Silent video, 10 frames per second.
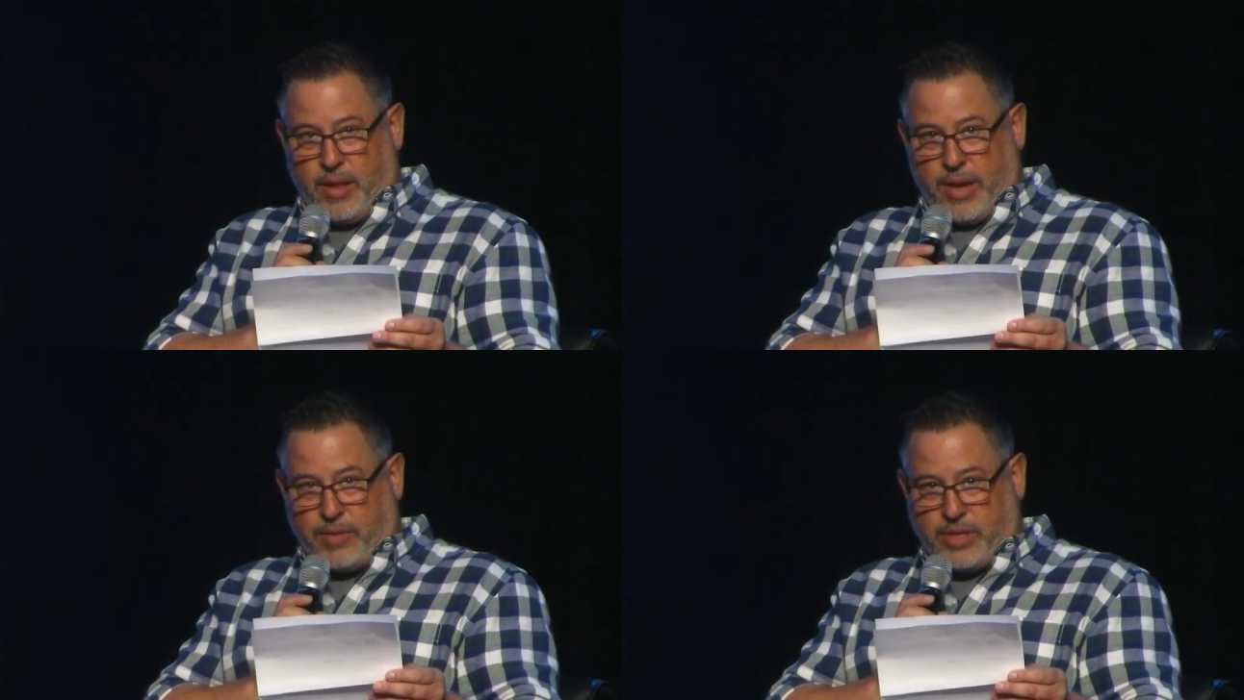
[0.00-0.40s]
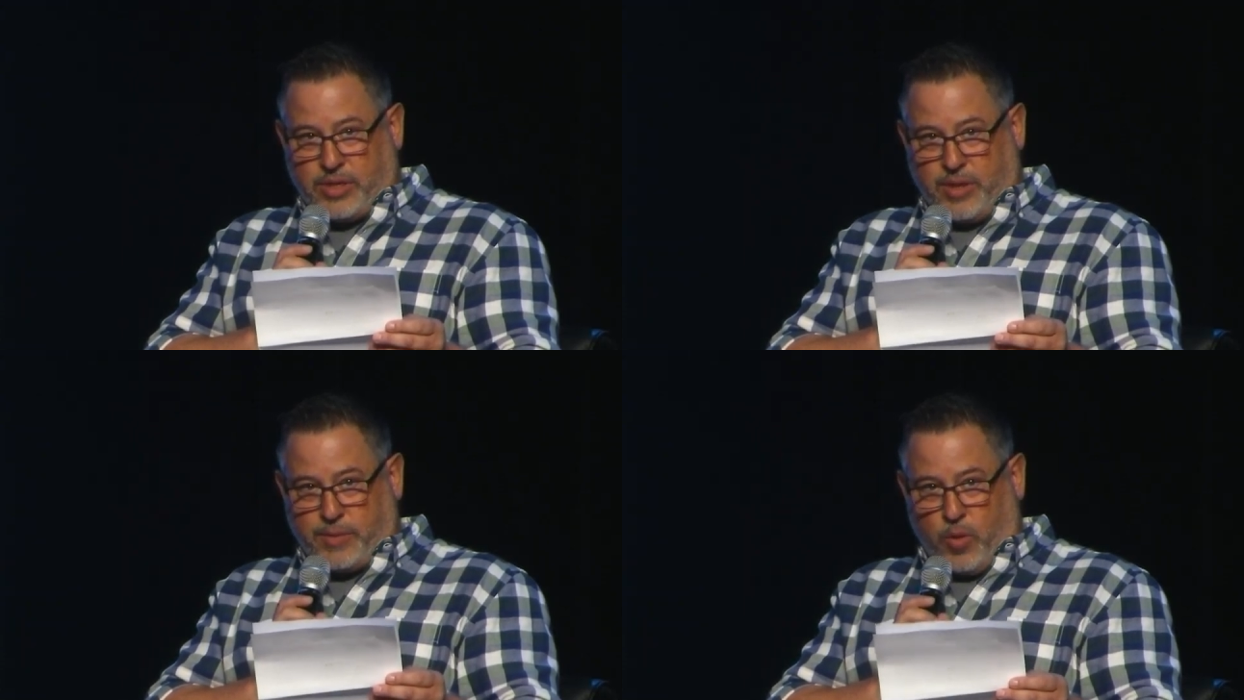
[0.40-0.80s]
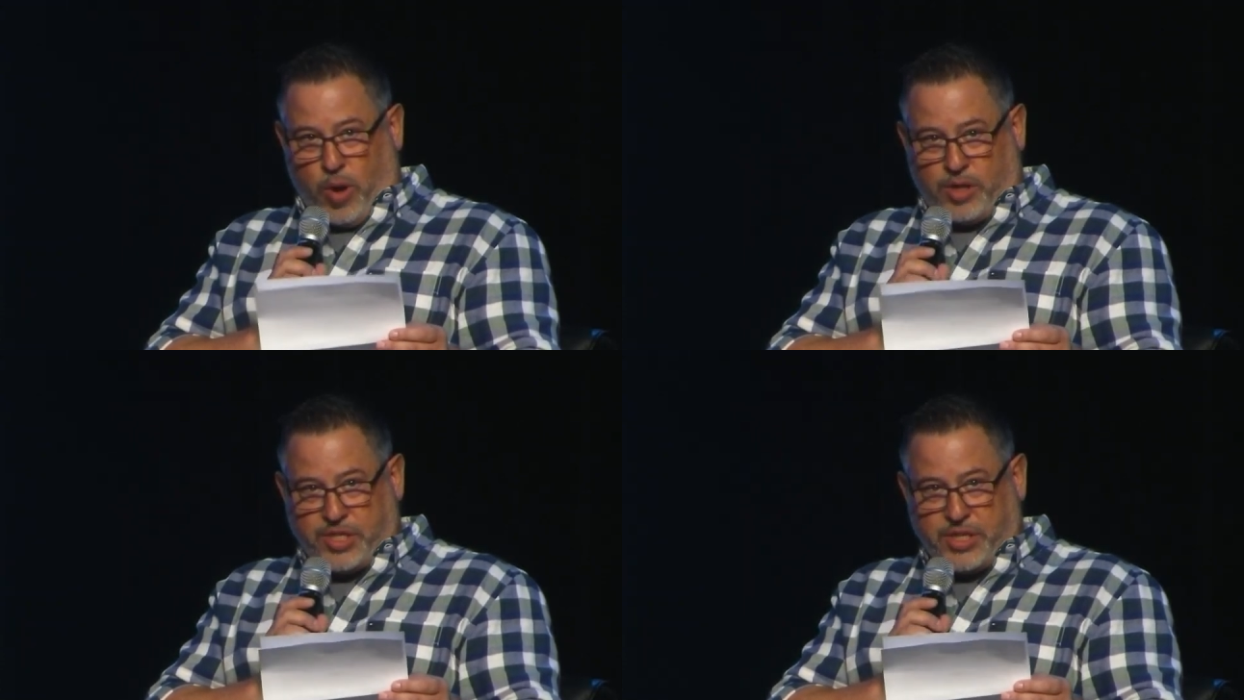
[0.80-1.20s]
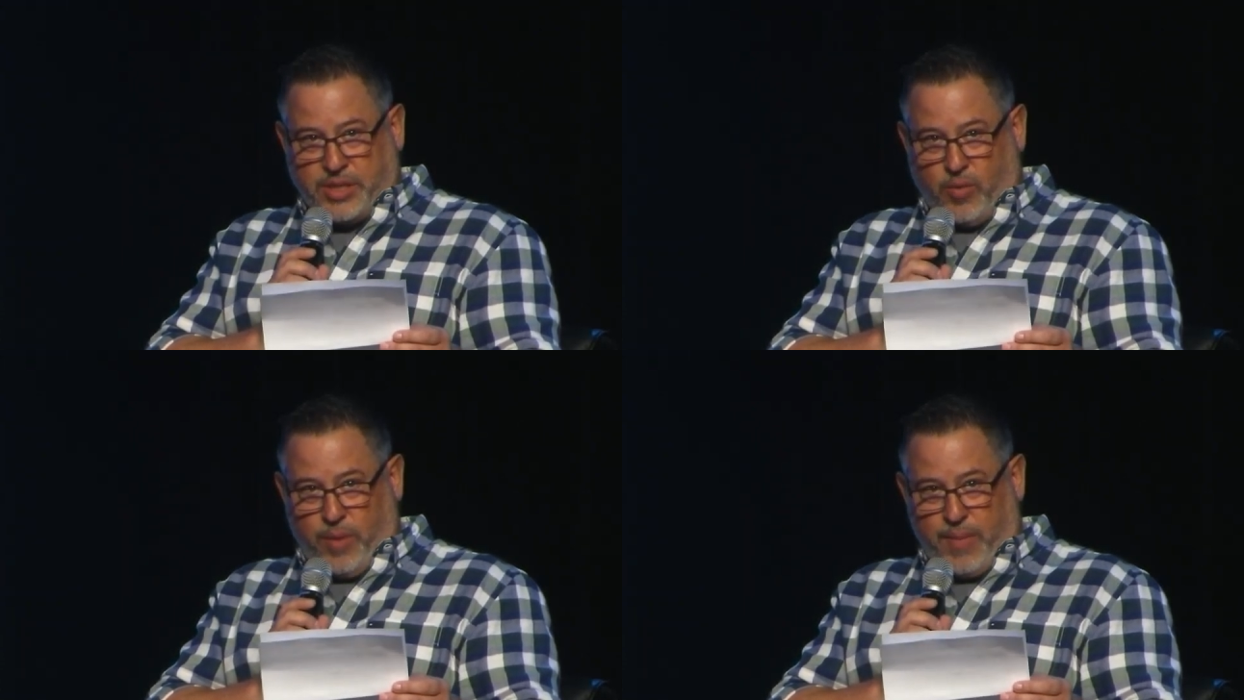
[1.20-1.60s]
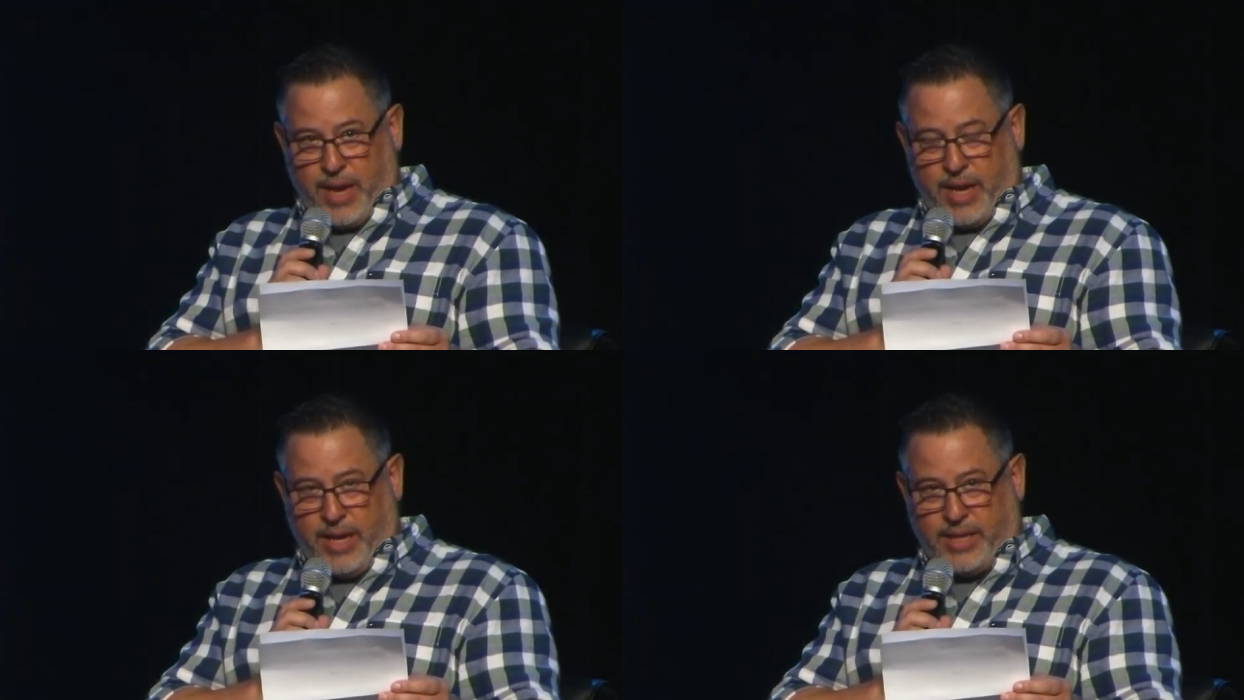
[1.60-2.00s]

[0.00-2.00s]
That was a trip to Washington we made.